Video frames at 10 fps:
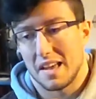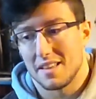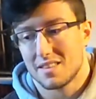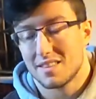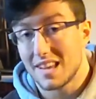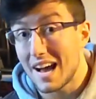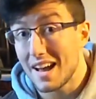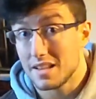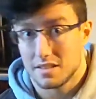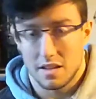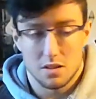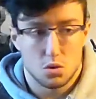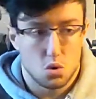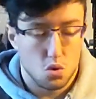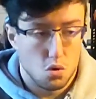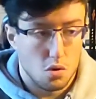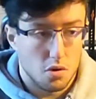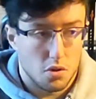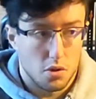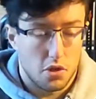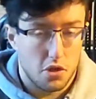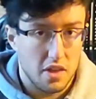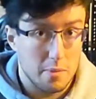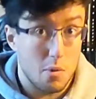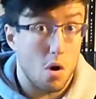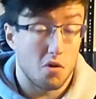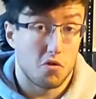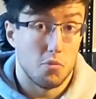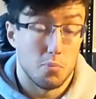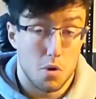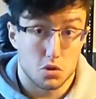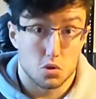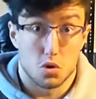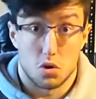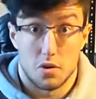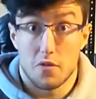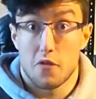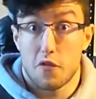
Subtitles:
it ties into the theme of muscular